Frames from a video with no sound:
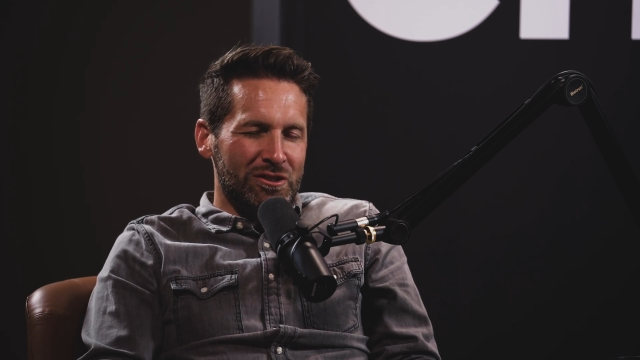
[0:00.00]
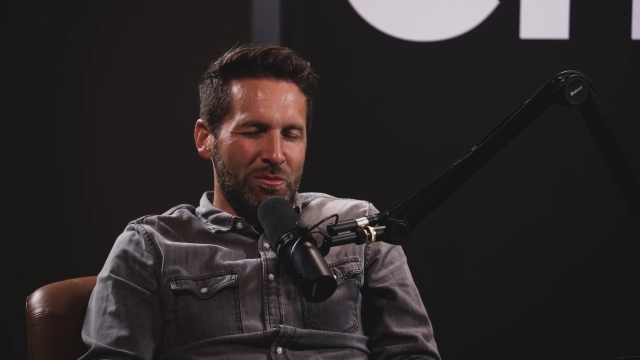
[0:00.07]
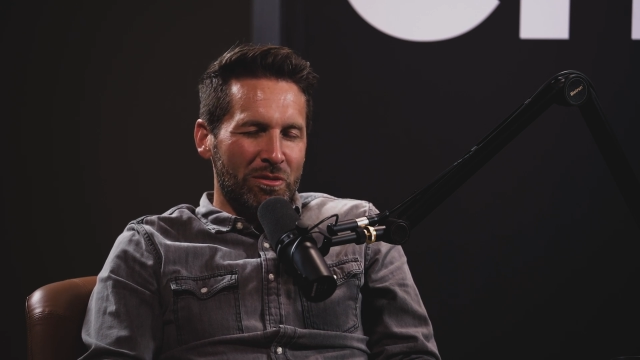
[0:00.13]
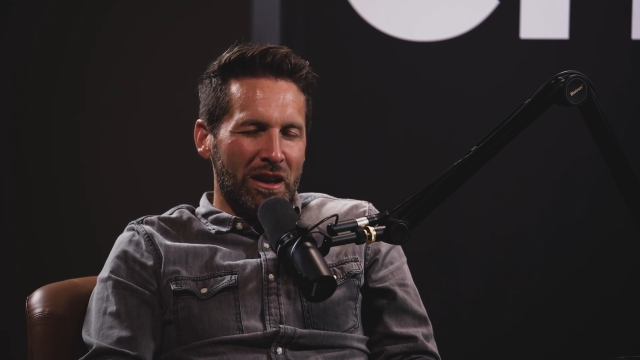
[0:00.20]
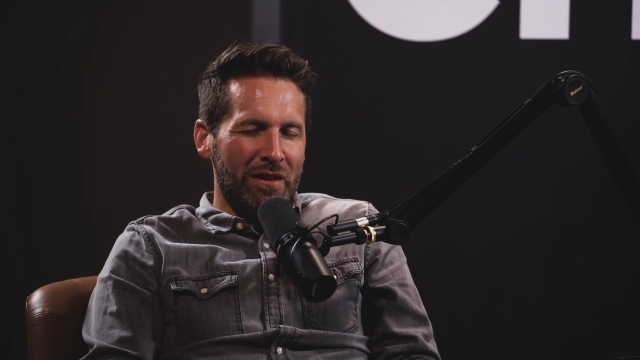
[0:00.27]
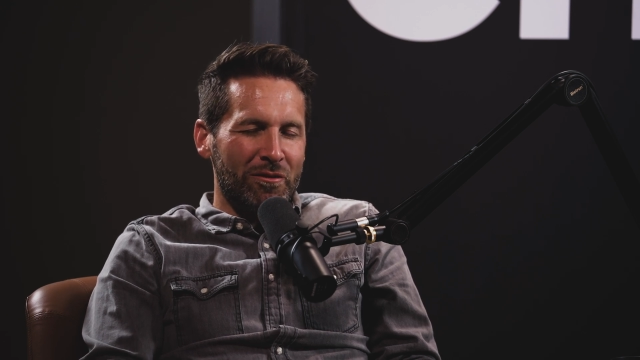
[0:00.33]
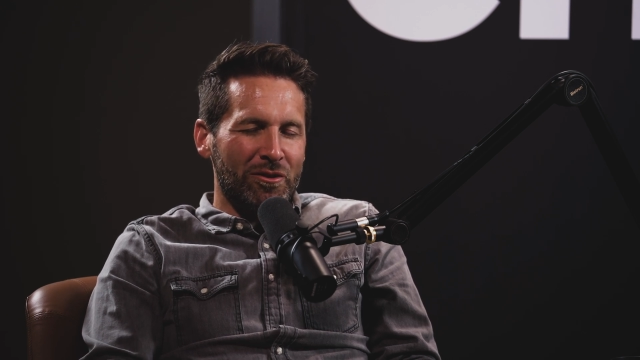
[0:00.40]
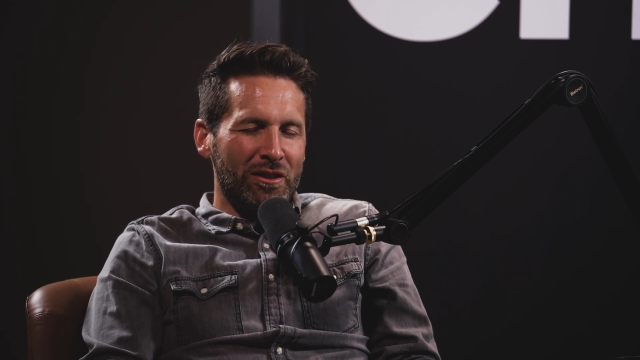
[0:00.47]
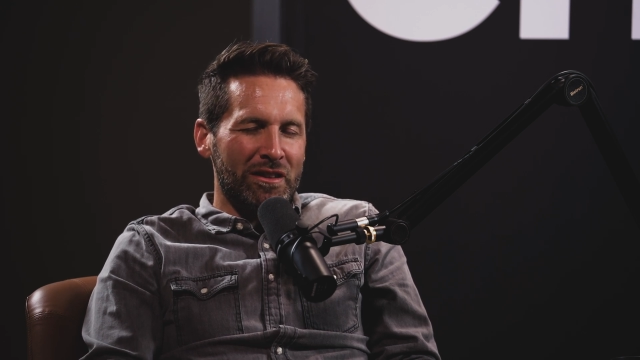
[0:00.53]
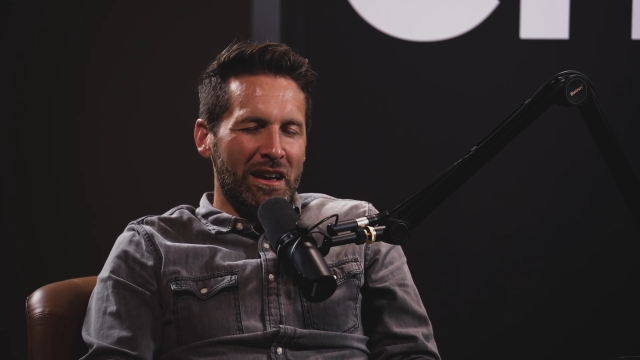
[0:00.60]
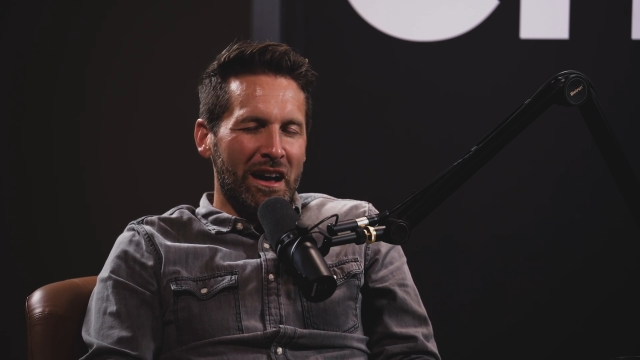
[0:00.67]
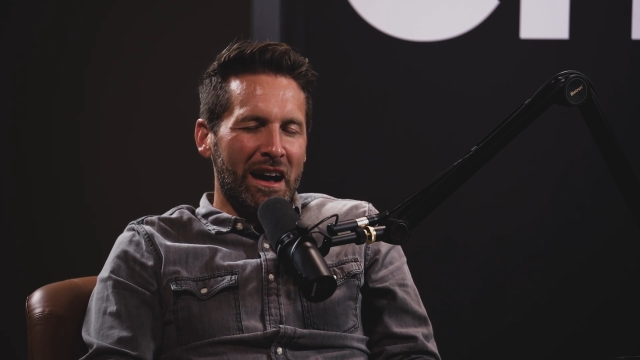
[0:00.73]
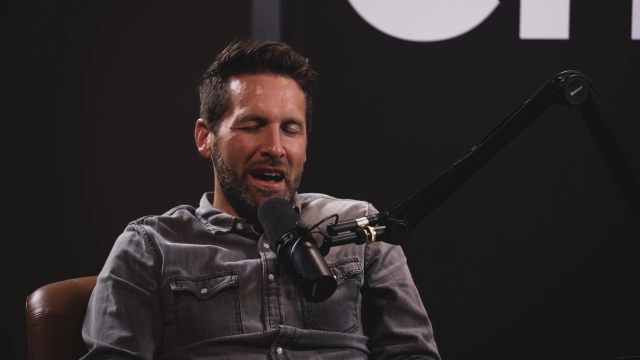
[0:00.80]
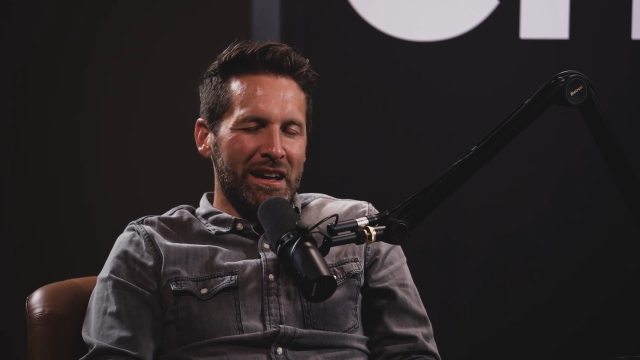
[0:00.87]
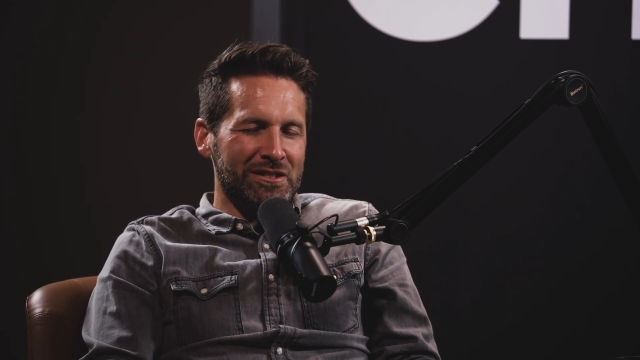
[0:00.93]
I'm thankful that the
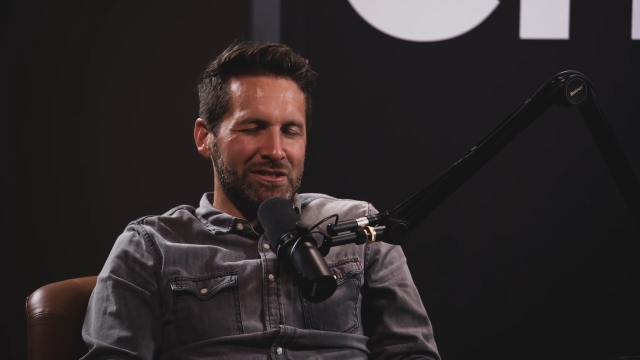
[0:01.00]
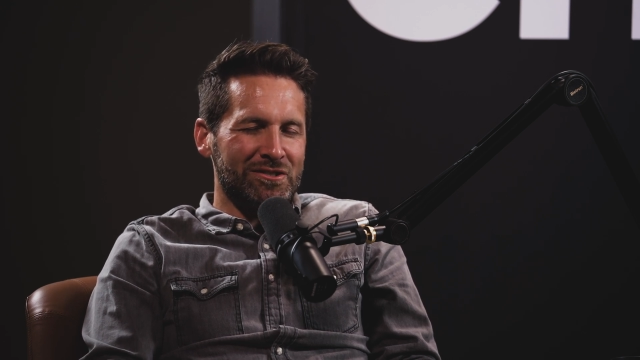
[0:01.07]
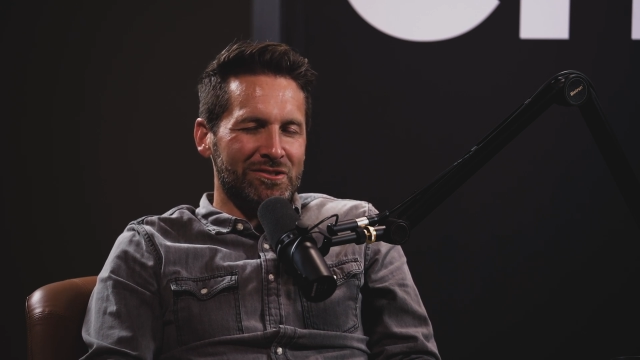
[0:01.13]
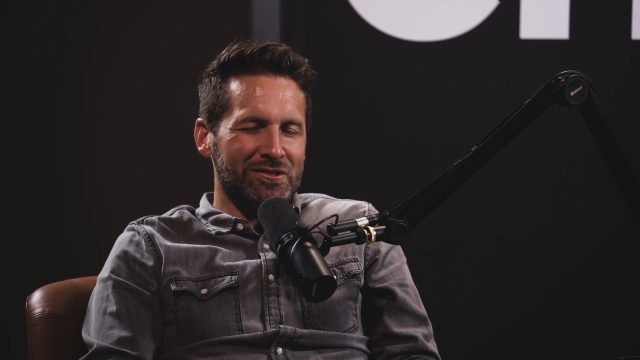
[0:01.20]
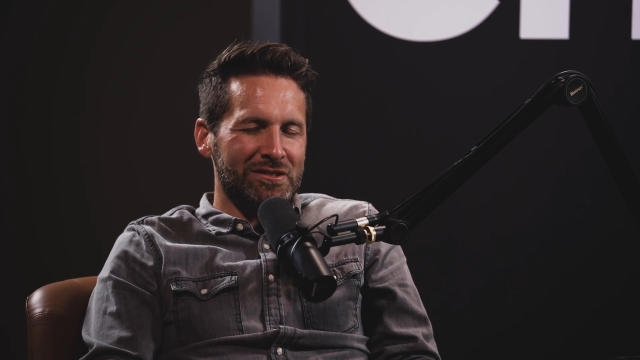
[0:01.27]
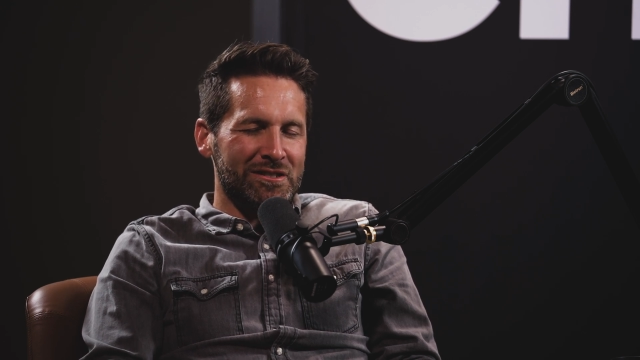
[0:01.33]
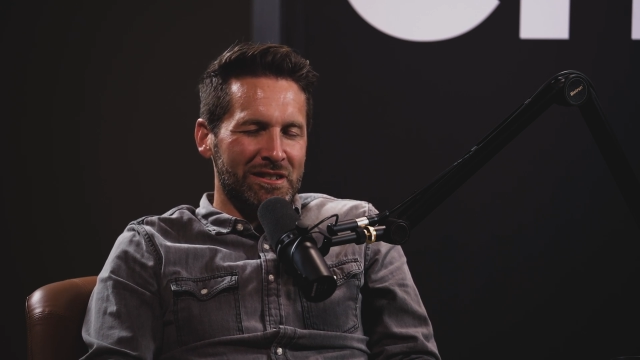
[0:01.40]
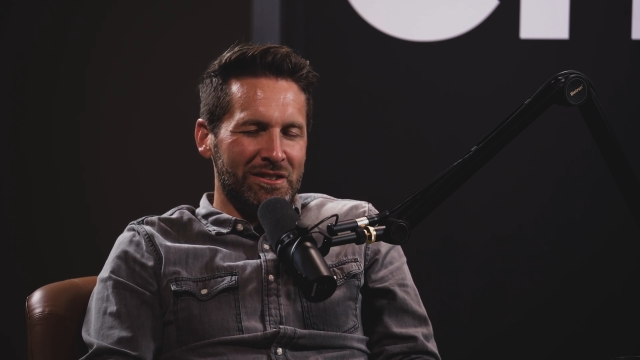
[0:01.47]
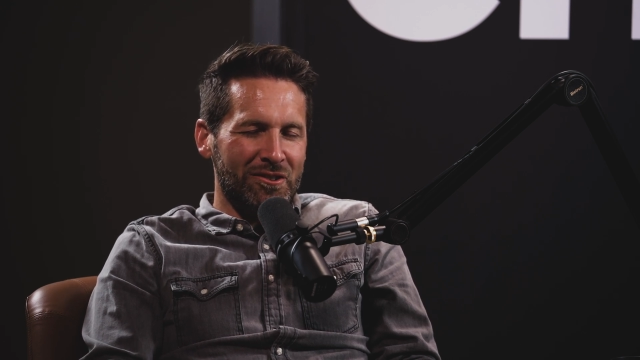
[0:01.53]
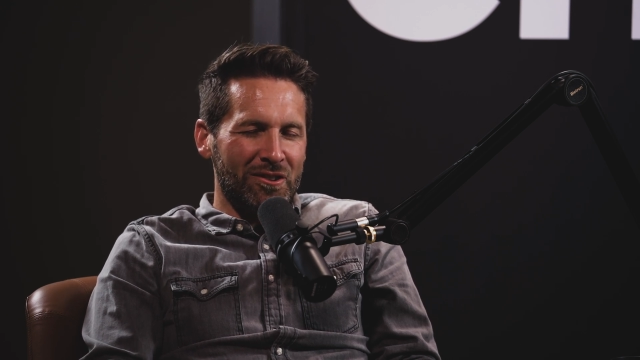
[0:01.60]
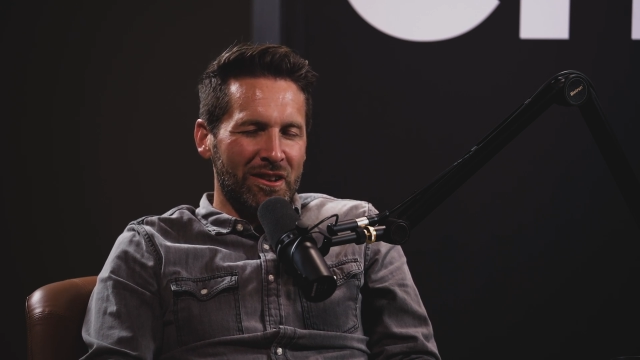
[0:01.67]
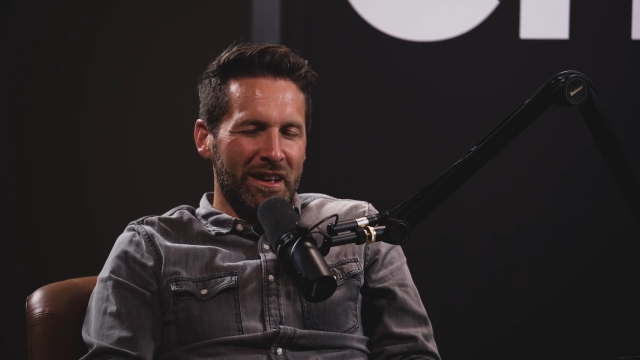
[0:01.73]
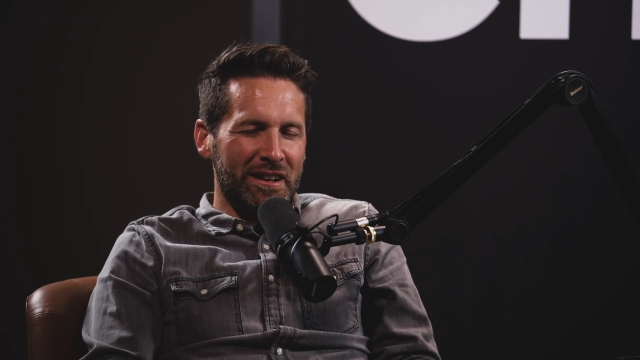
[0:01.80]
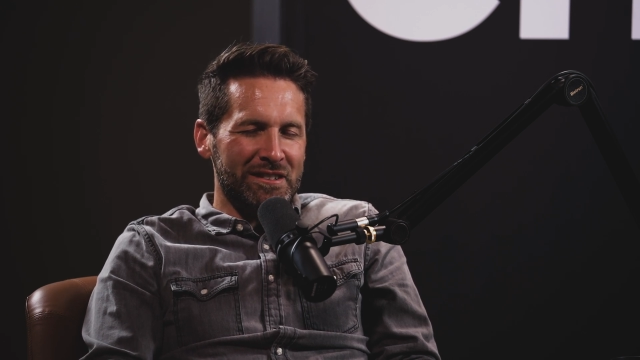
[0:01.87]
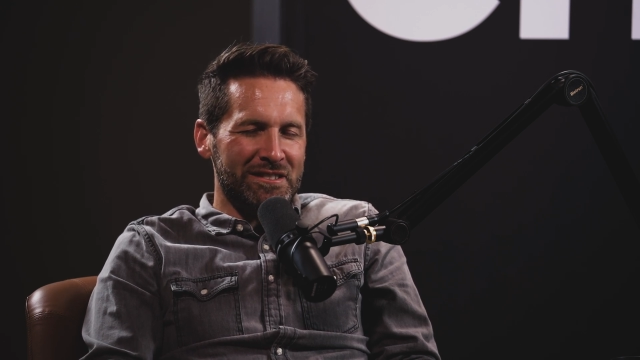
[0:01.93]
Eisners and their
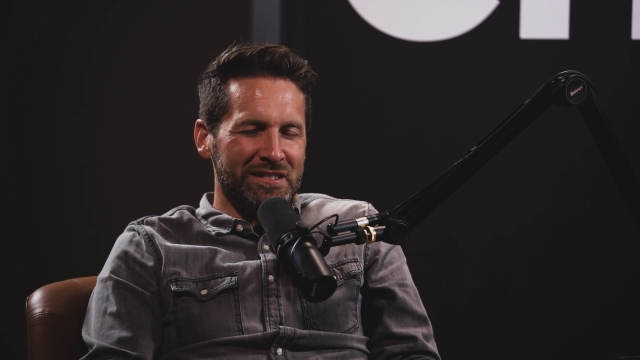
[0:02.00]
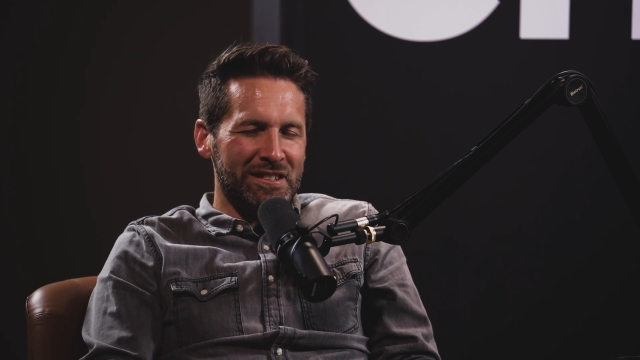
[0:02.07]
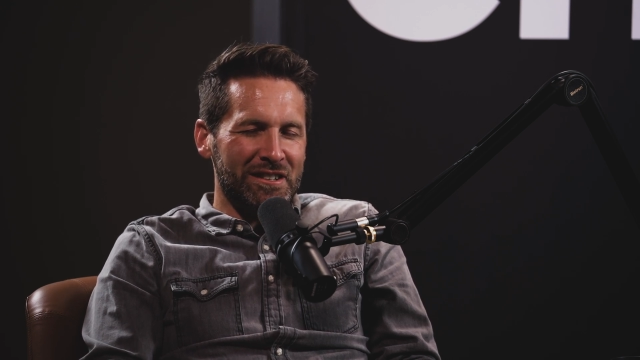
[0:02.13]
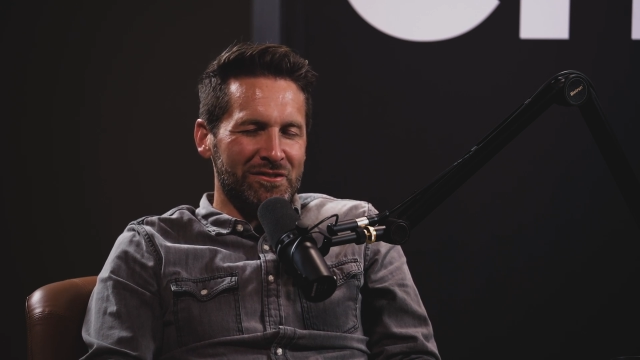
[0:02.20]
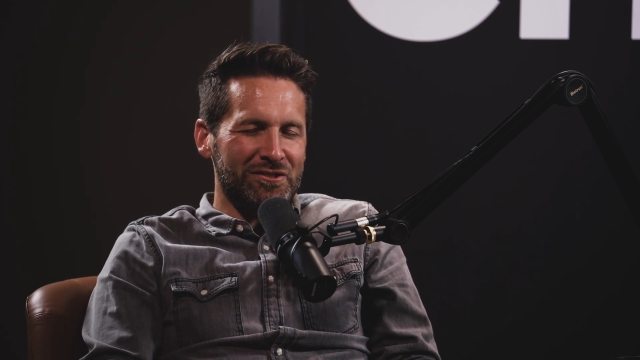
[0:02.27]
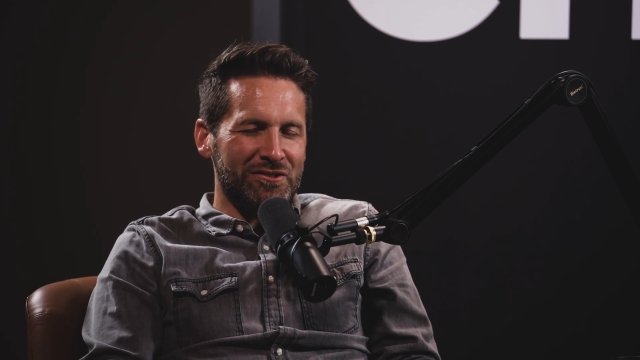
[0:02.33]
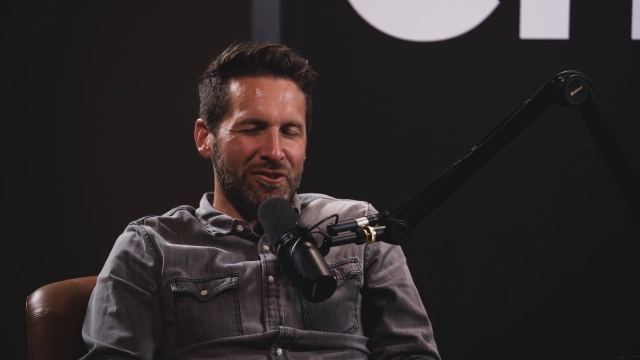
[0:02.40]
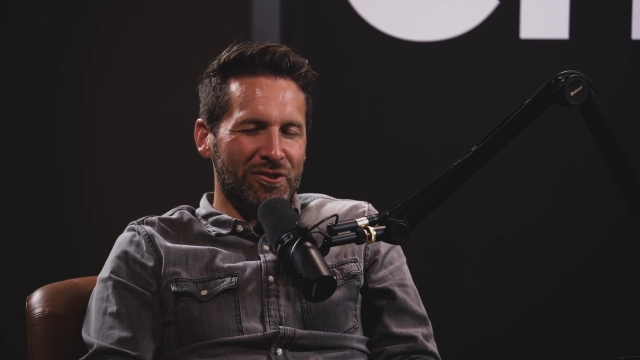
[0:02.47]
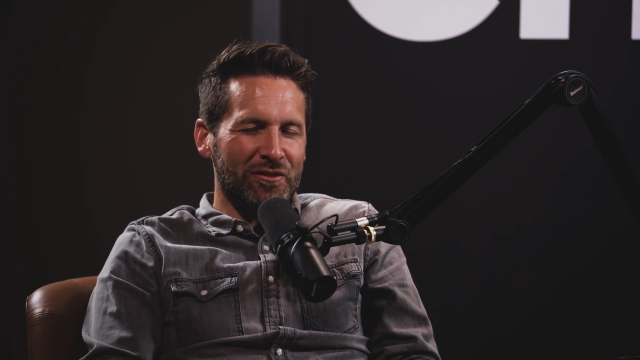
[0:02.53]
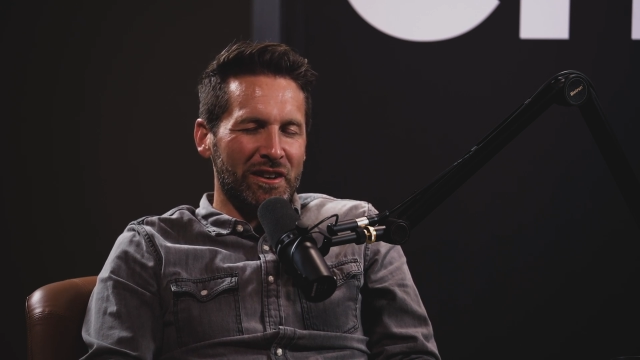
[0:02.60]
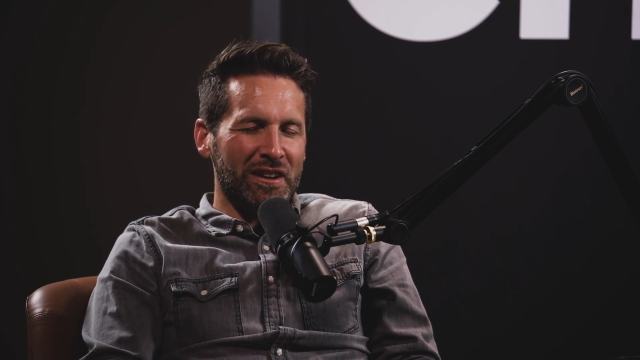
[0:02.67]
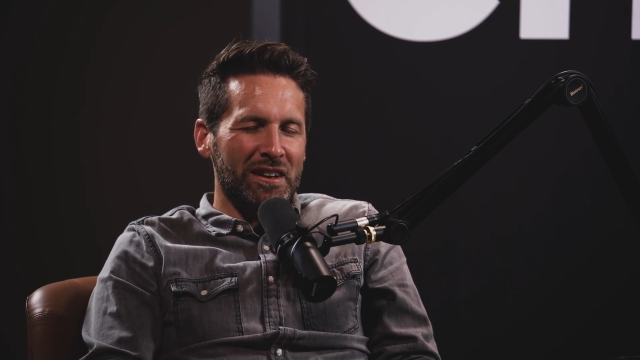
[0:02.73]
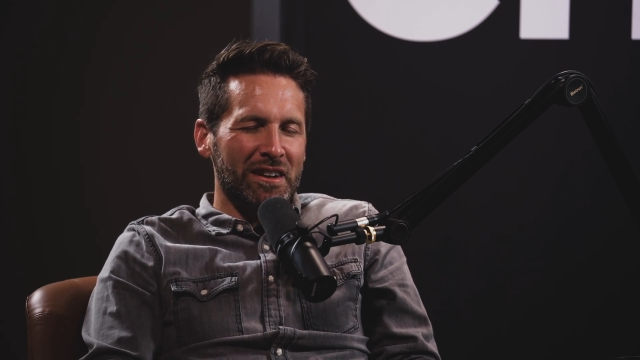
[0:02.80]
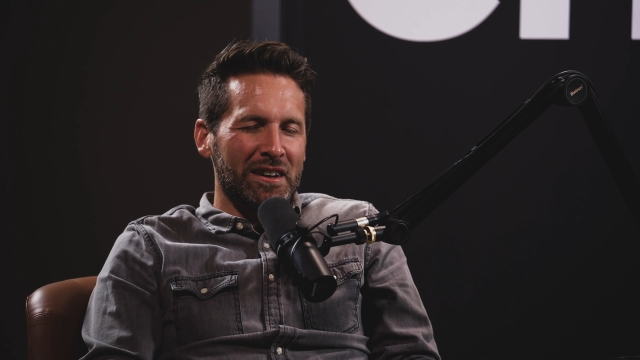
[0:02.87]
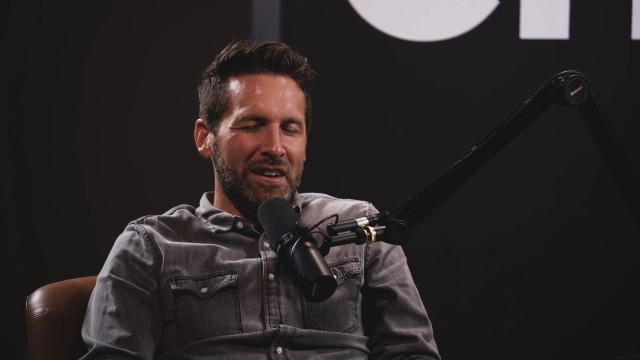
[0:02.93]
legacy of serving